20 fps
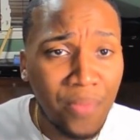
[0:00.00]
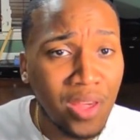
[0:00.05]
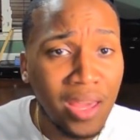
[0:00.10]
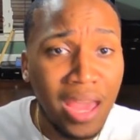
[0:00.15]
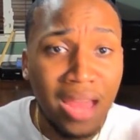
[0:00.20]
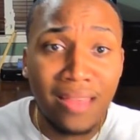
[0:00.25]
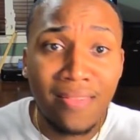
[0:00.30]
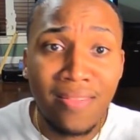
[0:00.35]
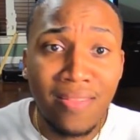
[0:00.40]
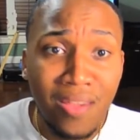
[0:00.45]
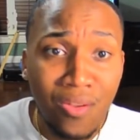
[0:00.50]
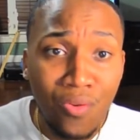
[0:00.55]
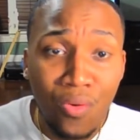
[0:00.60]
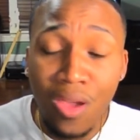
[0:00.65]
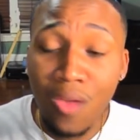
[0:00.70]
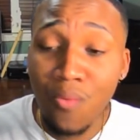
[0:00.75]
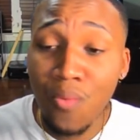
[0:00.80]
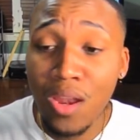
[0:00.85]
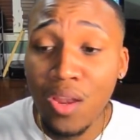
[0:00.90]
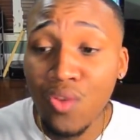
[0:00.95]
She got a single
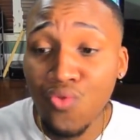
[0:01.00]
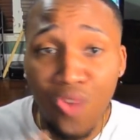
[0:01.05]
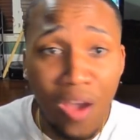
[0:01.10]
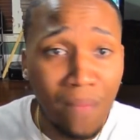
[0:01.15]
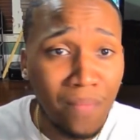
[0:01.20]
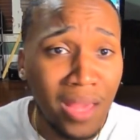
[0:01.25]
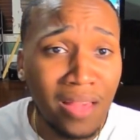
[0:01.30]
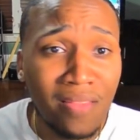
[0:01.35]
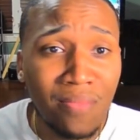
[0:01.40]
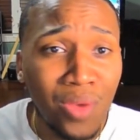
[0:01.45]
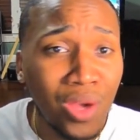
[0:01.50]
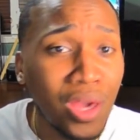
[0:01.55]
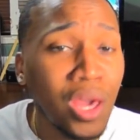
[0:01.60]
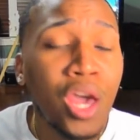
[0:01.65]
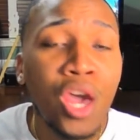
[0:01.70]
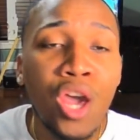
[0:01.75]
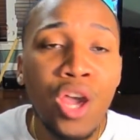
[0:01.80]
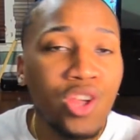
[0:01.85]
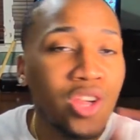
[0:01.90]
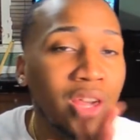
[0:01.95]
getting ready to drop next month.
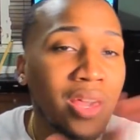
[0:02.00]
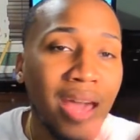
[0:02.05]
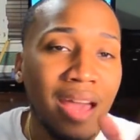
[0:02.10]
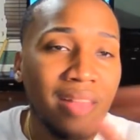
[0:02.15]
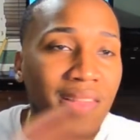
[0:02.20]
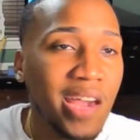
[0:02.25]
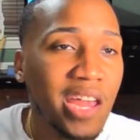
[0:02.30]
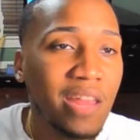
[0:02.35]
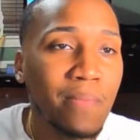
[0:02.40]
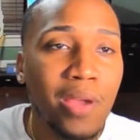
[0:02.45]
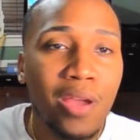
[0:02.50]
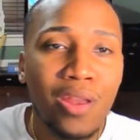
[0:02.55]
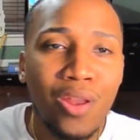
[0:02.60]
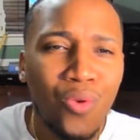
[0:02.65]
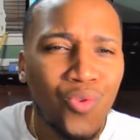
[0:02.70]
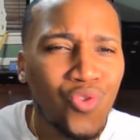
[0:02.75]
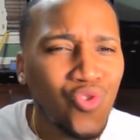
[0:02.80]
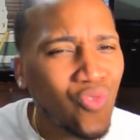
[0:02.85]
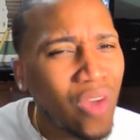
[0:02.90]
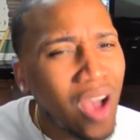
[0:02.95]
She ain't got time to be in
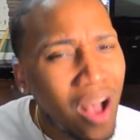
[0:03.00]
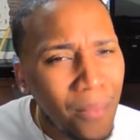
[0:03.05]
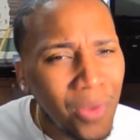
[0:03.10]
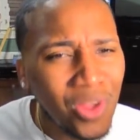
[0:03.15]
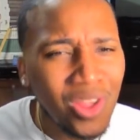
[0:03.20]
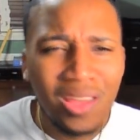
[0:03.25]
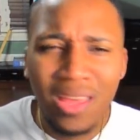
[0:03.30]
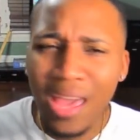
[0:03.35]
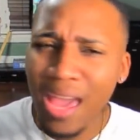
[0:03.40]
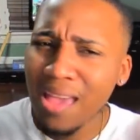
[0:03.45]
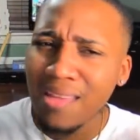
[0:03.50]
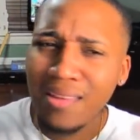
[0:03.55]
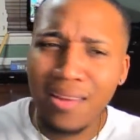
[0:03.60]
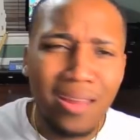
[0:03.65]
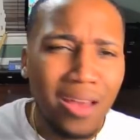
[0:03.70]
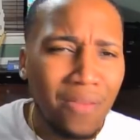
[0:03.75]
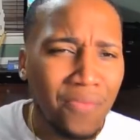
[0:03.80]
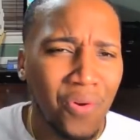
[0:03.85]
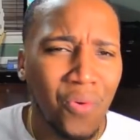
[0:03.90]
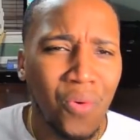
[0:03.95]
no drama. She had
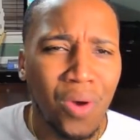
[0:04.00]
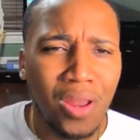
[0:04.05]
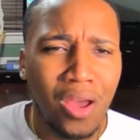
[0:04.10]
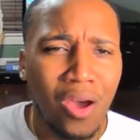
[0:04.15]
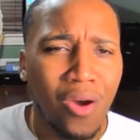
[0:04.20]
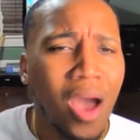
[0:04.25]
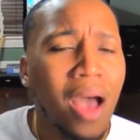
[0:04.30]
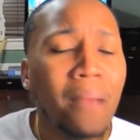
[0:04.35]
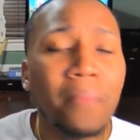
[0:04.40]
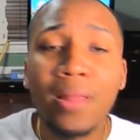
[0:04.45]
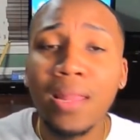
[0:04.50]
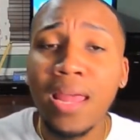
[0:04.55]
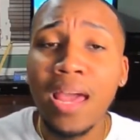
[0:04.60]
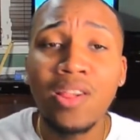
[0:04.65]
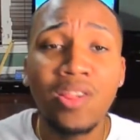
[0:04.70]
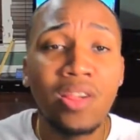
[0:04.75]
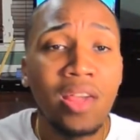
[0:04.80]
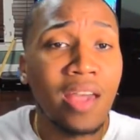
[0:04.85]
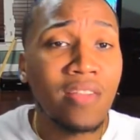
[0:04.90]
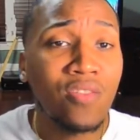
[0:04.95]
enough going on. I'm glad
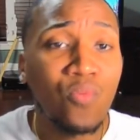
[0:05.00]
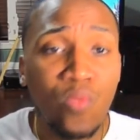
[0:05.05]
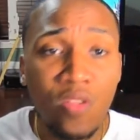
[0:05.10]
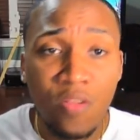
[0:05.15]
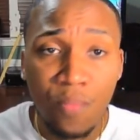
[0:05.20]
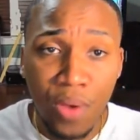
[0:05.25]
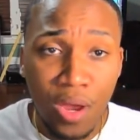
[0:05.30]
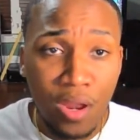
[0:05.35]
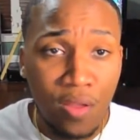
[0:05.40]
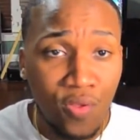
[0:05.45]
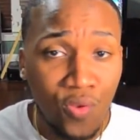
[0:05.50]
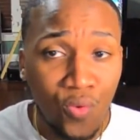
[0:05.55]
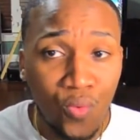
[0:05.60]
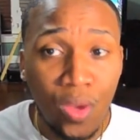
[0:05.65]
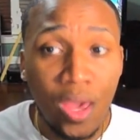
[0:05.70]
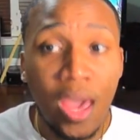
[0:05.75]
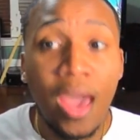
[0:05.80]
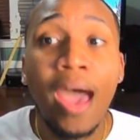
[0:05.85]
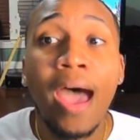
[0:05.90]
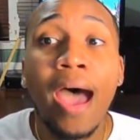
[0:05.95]
she hasn't responded to
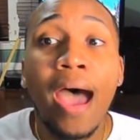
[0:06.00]
it.